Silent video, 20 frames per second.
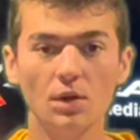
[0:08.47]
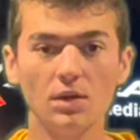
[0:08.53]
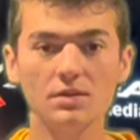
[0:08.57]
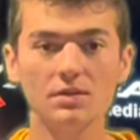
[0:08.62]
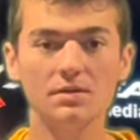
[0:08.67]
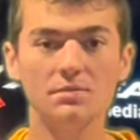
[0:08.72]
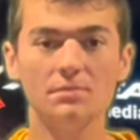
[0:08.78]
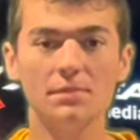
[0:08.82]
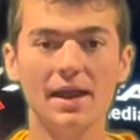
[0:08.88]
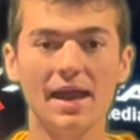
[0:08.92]

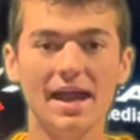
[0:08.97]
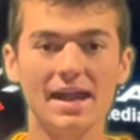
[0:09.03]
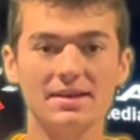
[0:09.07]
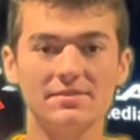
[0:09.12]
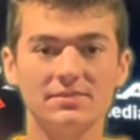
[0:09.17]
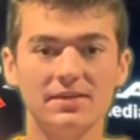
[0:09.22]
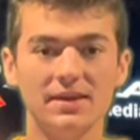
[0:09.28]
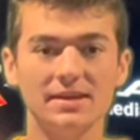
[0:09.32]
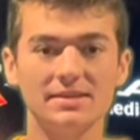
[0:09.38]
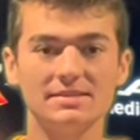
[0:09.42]
Welcome
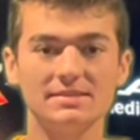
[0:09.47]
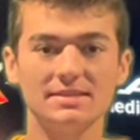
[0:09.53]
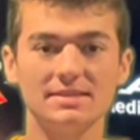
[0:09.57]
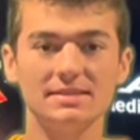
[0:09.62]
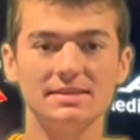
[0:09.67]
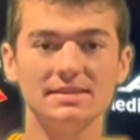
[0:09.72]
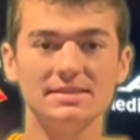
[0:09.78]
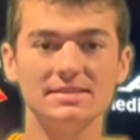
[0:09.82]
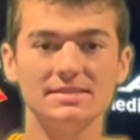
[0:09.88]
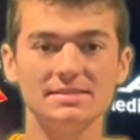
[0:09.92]
back, fans, to
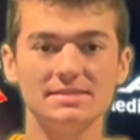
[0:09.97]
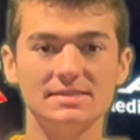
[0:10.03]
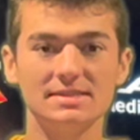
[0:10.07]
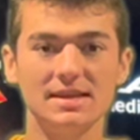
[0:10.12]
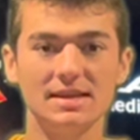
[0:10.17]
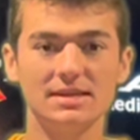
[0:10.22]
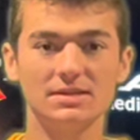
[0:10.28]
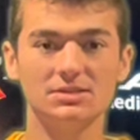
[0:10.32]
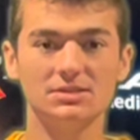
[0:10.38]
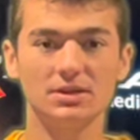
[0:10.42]
the
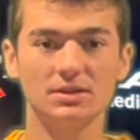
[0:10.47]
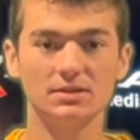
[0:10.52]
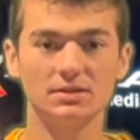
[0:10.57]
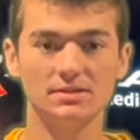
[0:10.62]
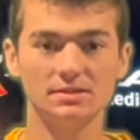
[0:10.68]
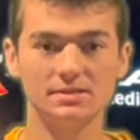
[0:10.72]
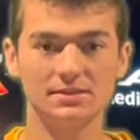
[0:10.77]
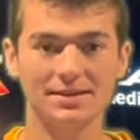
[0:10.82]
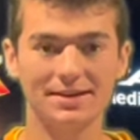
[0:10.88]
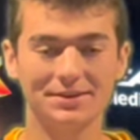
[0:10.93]
ECHL
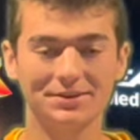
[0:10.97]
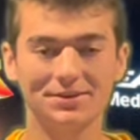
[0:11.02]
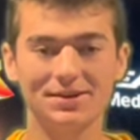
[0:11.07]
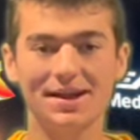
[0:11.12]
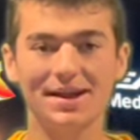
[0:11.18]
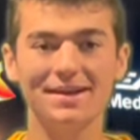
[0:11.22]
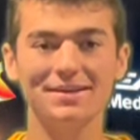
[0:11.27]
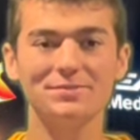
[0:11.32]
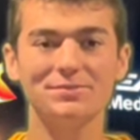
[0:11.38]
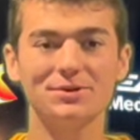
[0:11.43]
Insider.
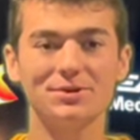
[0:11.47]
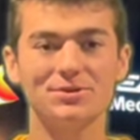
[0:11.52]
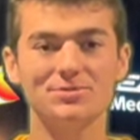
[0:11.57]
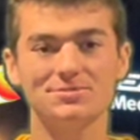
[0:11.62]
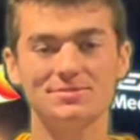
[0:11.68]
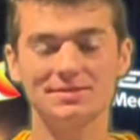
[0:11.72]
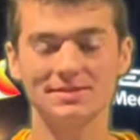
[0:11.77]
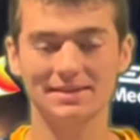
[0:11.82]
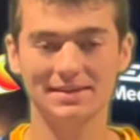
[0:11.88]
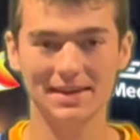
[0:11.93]
I'm your
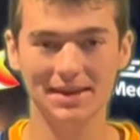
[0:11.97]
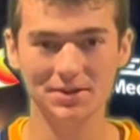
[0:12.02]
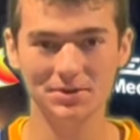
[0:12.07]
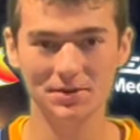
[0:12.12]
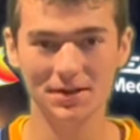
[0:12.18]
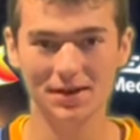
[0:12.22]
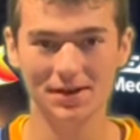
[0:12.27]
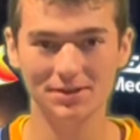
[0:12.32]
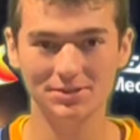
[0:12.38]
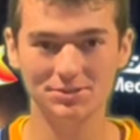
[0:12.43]
host,
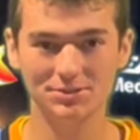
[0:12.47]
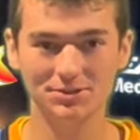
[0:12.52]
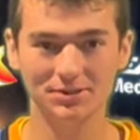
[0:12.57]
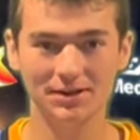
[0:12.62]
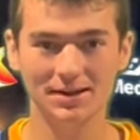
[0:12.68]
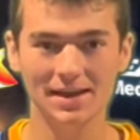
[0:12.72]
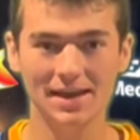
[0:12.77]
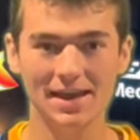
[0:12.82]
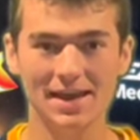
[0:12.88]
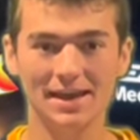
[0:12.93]
Garrett
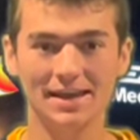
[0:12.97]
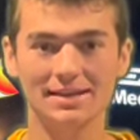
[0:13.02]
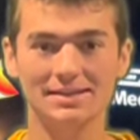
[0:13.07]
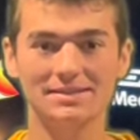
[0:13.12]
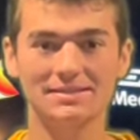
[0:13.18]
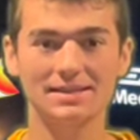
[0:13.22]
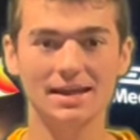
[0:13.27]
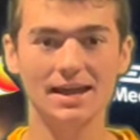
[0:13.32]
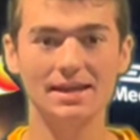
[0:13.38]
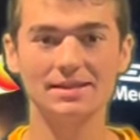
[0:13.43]
Hunter,
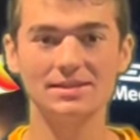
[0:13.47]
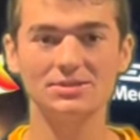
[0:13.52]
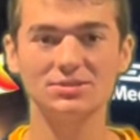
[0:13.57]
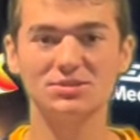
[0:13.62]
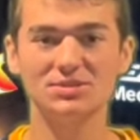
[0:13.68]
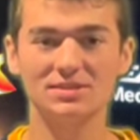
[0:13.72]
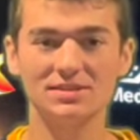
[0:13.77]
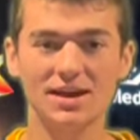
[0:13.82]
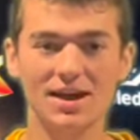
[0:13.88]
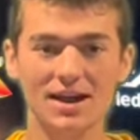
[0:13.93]
excited
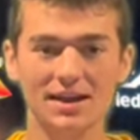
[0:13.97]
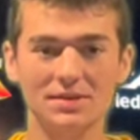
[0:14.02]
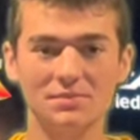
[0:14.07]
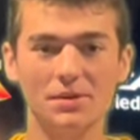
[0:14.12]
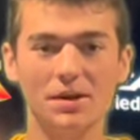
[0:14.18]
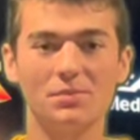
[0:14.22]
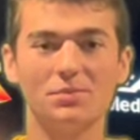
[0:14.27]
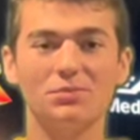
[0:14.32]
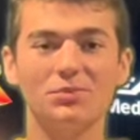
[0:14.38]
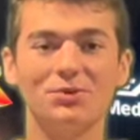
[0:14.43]
to talk
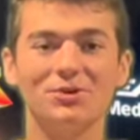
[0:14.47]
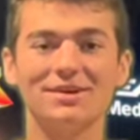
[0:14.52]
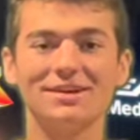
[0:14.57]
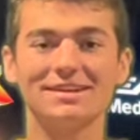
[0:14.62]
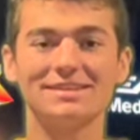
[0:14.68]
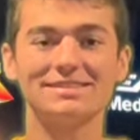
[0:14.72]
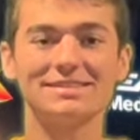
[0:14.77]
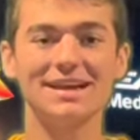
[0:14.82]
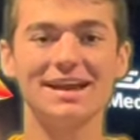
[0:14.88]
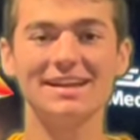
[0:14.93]
about more
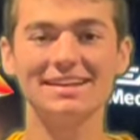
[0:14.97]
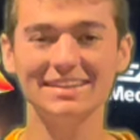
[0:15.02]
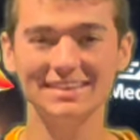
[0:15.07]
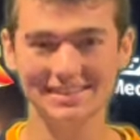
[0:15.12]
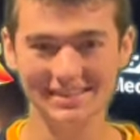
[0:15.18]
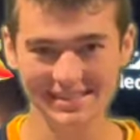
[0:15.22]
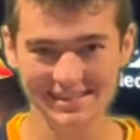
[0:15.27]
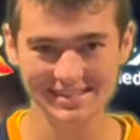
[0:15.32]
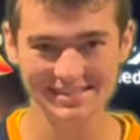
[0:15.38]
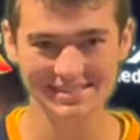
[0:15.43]

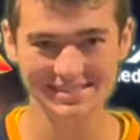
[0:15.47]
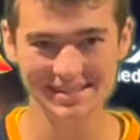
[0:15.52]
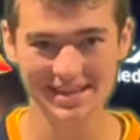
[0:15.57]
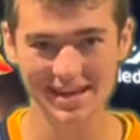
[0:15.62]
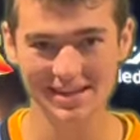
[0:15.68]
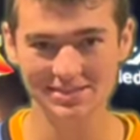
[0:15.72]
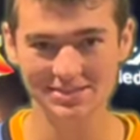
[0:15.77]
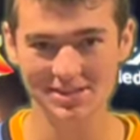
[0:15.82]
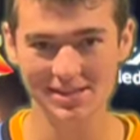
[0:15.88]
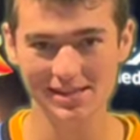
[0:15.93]
exciting
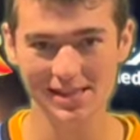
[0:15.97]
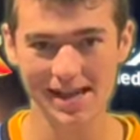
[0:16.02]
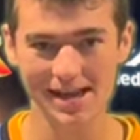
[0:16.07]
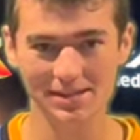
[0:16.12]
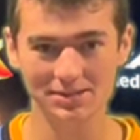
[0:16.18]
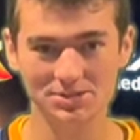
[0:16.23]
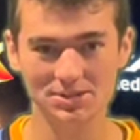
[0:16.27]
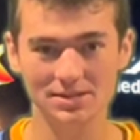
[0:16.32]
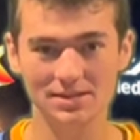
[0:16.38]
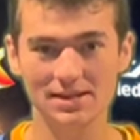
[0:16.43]
ECHL
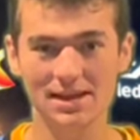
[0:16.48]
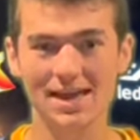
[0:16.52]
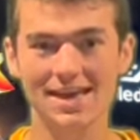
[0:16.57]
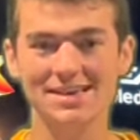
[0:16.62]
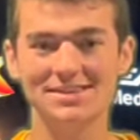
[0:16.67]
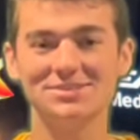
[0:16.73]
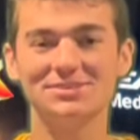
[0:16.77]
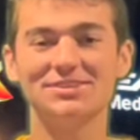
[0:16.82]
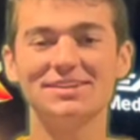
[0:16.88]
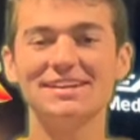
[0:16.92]
action.
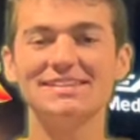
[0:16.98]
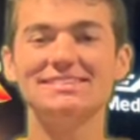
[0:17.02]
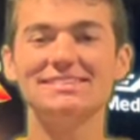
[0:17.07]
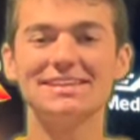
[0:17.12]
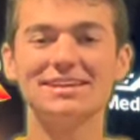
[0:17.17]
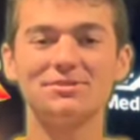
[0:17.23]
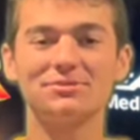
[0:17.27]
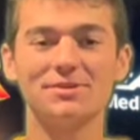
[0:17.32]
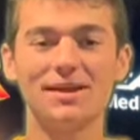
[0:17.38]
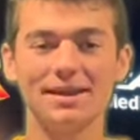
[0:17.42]
So let's
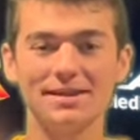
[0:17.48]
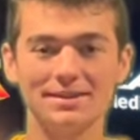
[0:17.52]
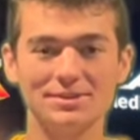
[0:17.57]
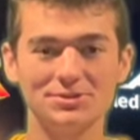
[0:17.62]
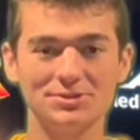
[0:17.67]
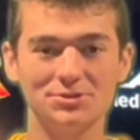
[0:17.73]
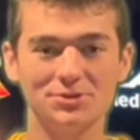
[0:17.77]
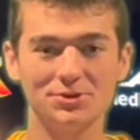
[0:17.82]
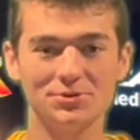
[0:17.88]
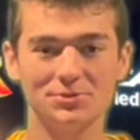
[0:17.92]
get right
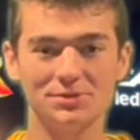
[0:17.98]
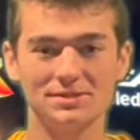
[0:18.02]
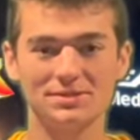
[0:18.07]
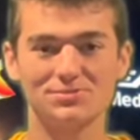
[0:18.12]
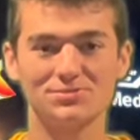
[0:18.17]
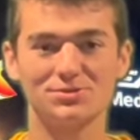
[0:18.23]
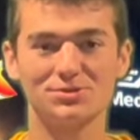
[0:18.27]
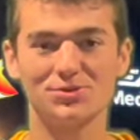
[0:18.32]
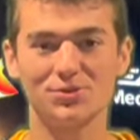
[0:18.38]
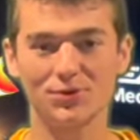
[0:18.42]
into it with
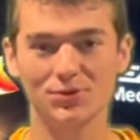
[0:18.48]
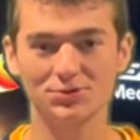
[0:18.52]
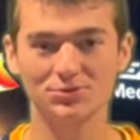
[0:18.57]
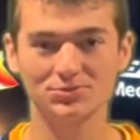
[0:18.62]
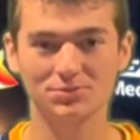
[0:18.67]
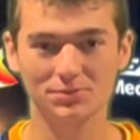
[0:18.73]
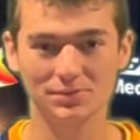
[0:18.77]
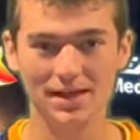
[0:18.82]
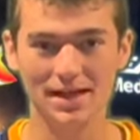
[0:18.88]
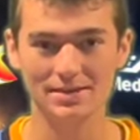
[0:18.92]
some scores
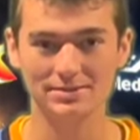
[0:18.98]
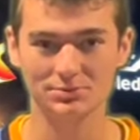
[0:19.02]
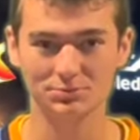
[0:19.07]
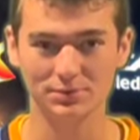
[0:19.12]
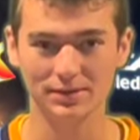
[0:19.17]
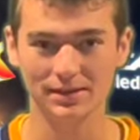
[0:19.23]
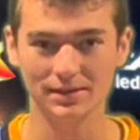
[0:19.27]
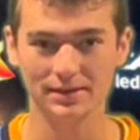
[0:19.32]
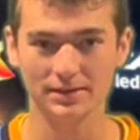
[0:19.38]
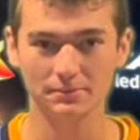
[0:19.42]
from last
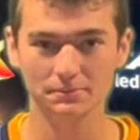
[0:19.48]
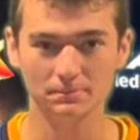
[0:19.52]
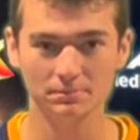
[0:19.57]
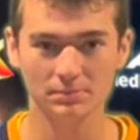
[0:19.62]
week.